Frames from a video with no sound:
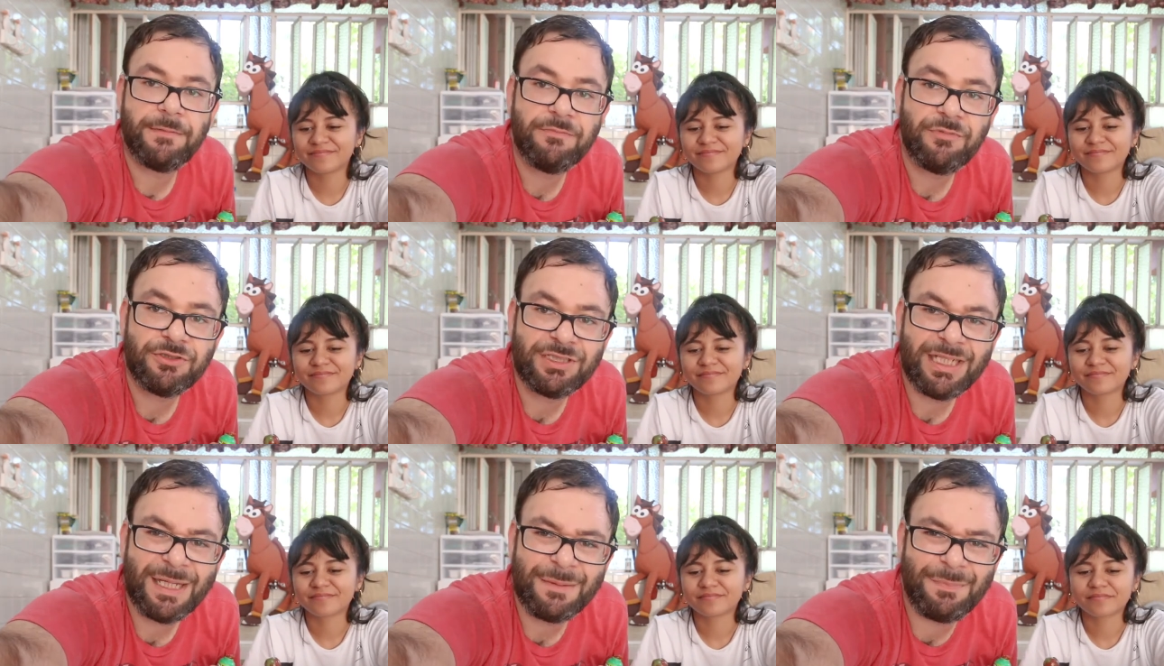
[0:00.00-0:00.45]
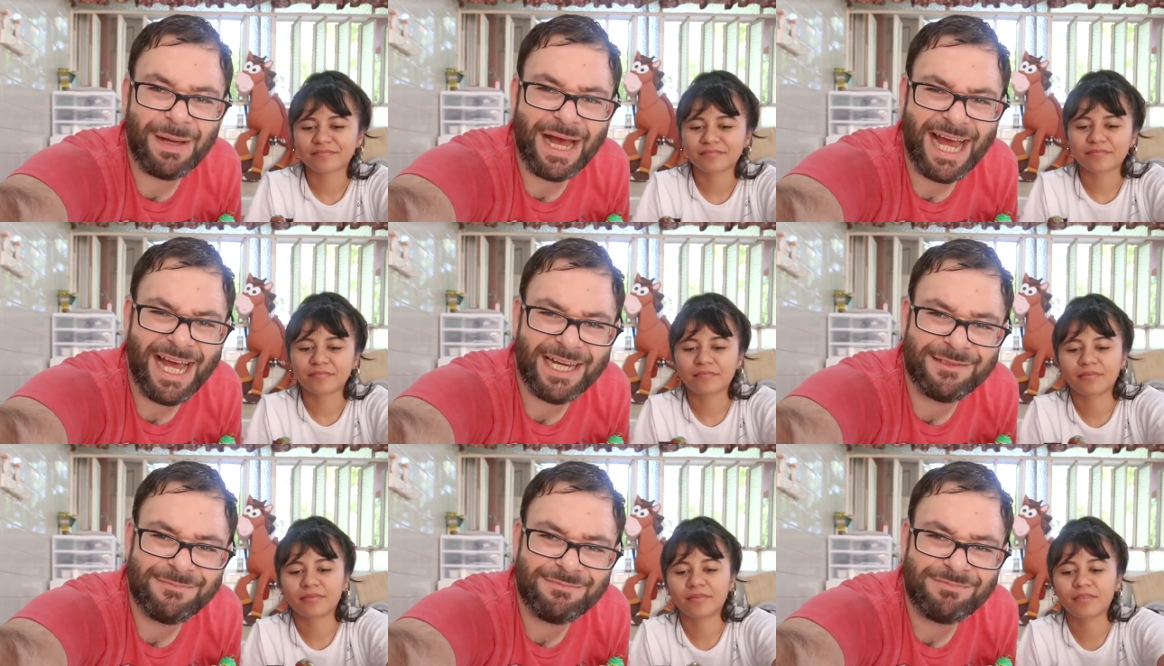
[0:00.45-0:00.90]
Speaker 1: No, it's not
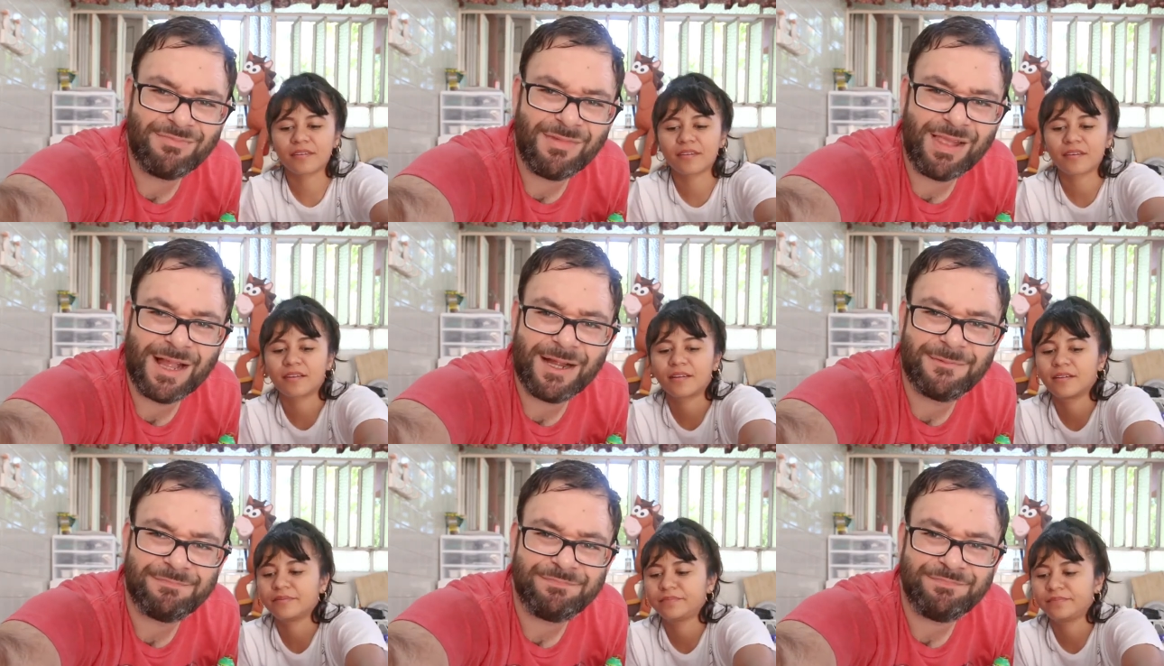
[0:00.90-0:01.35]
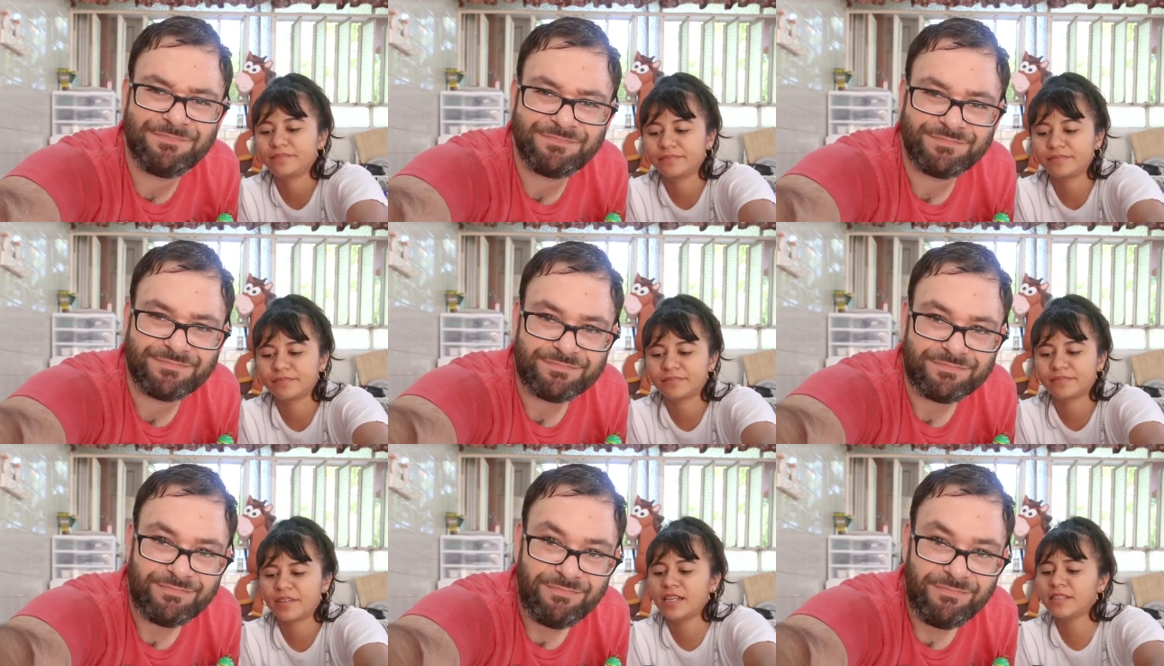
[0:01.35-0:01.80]
bad.
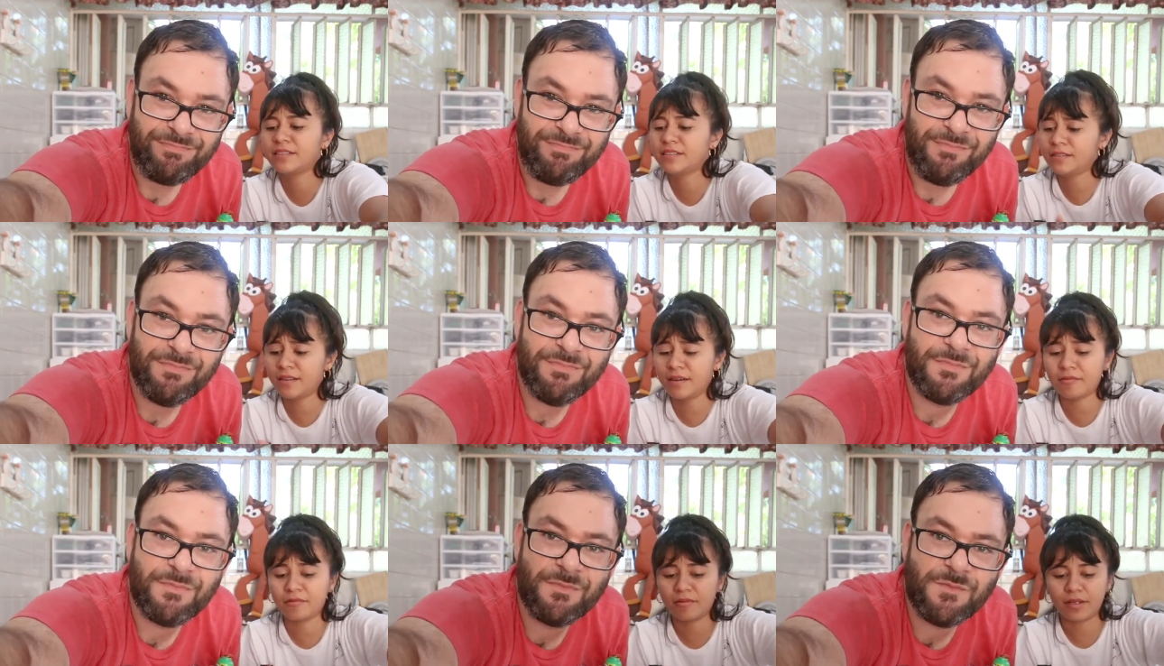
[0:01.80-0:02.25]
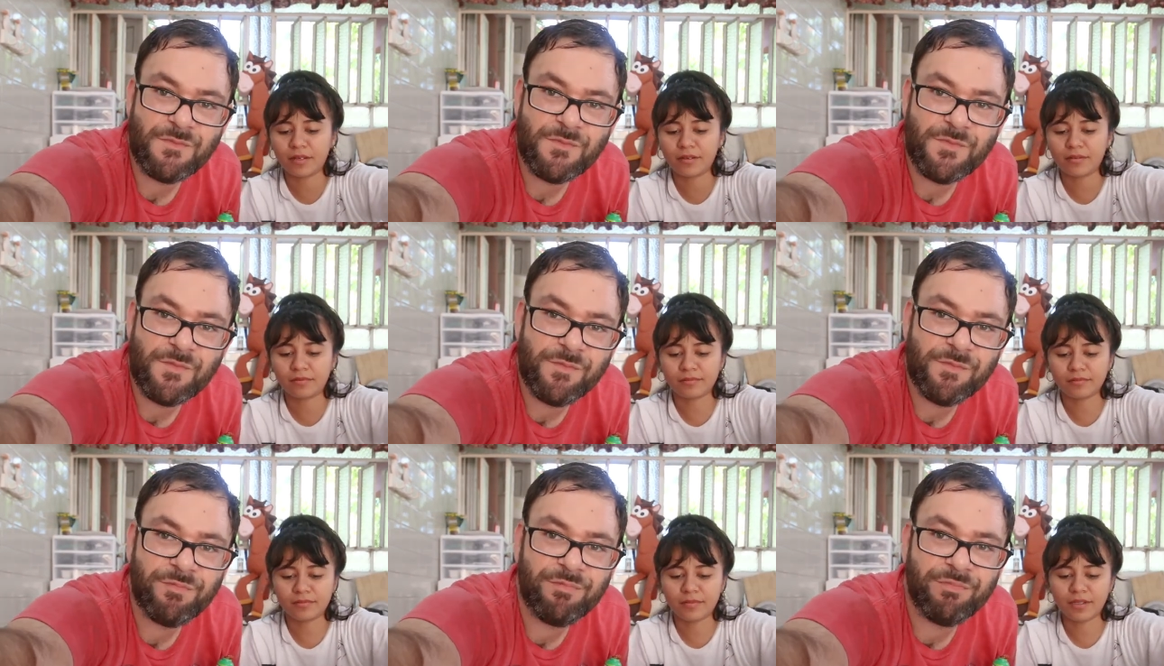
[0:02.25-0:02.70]
Speaker 2: Este está
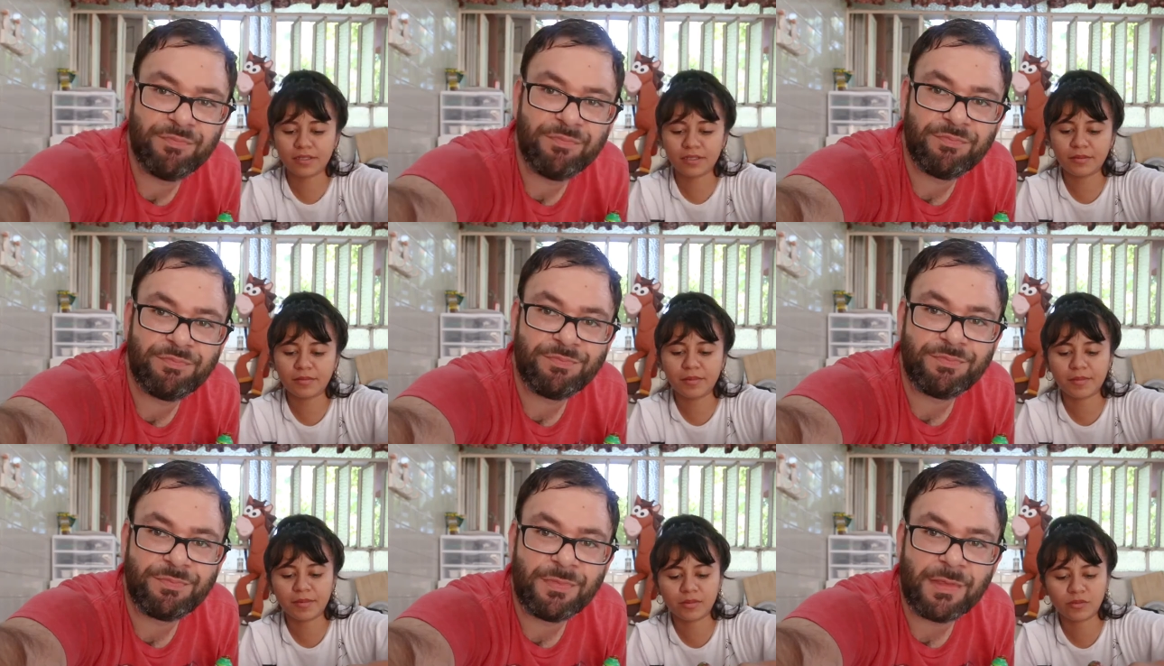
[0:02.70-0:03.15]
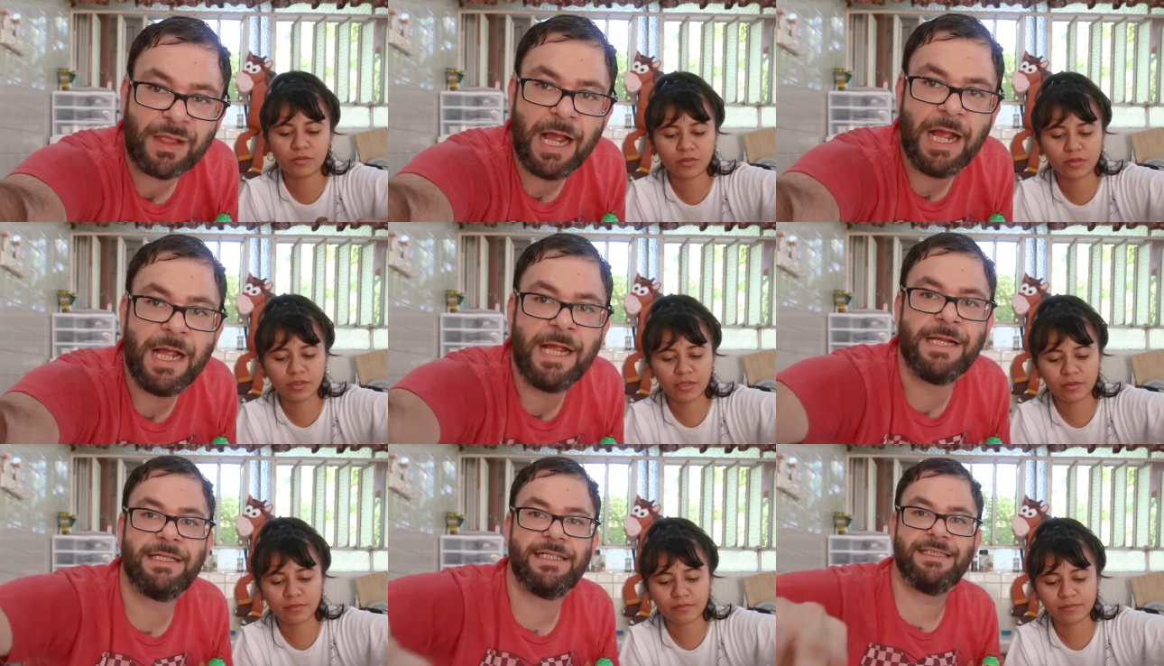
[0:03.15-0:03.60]
bueno.
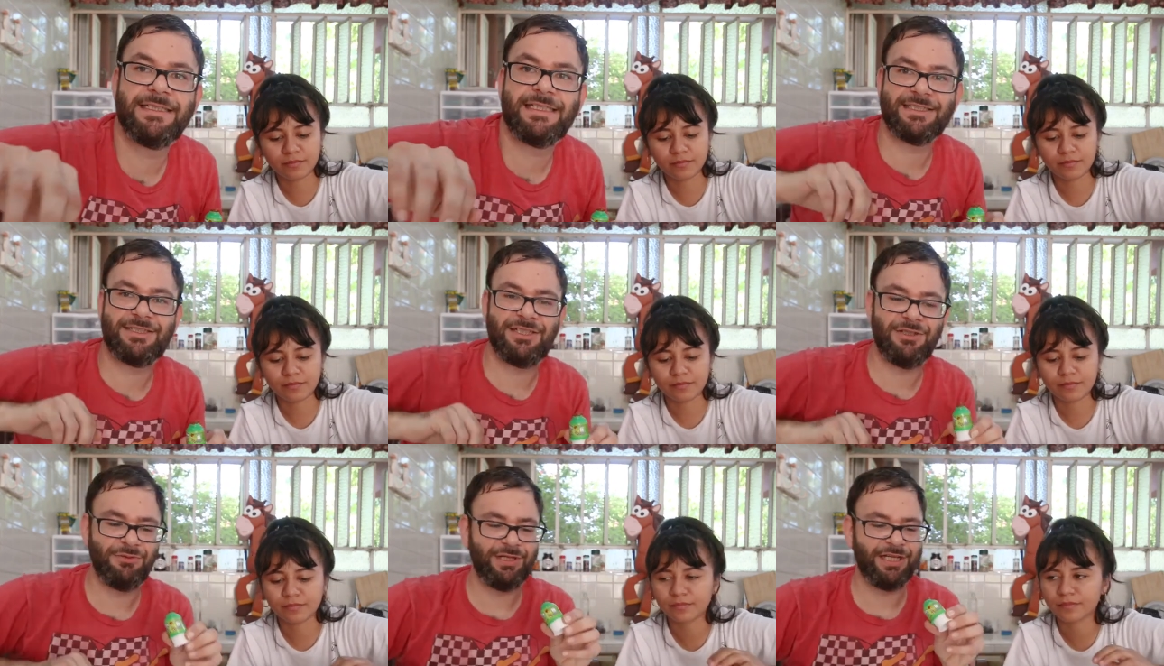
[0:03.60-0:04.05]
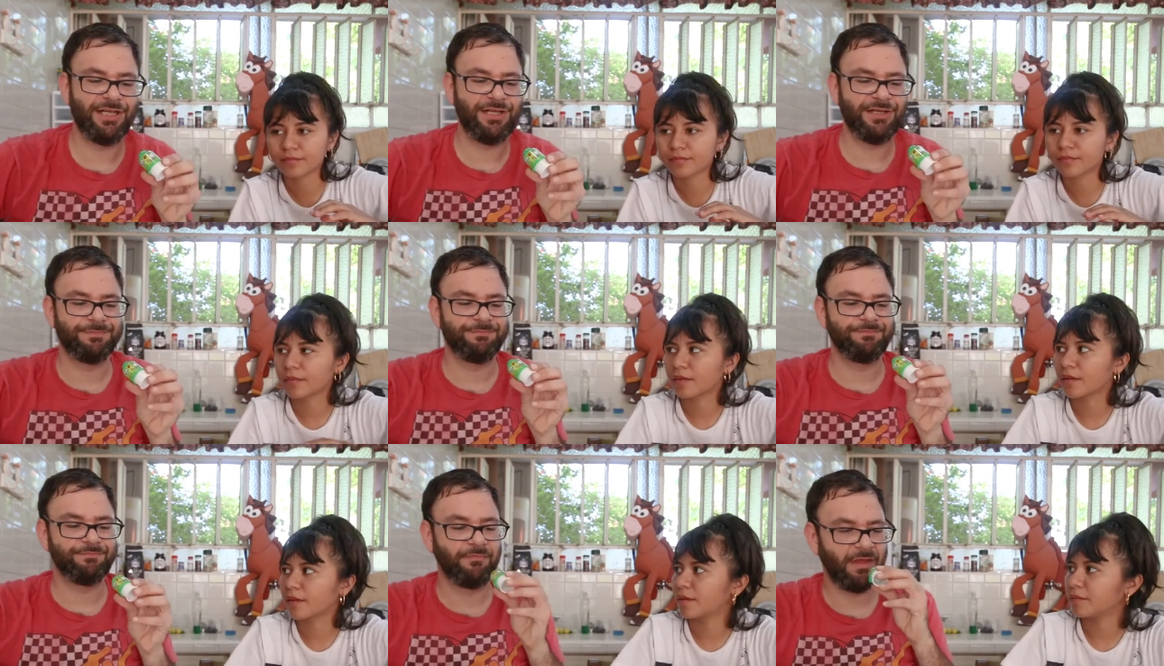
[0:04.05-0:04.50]
Speaker 1: It's actually really
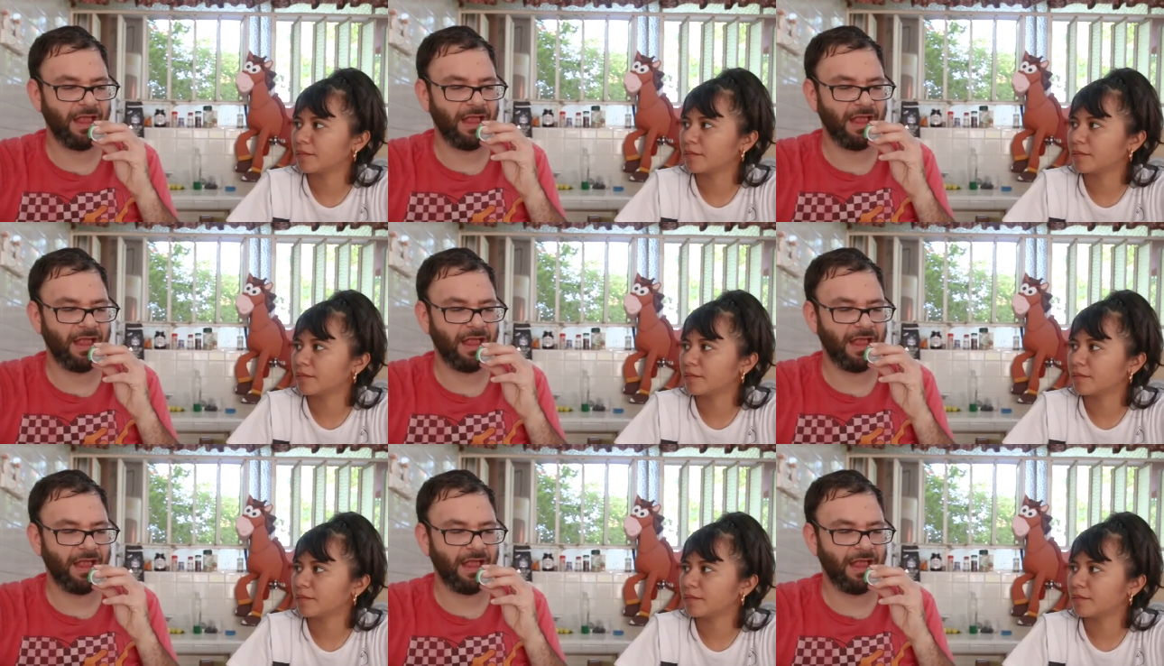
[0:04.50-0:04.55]
good.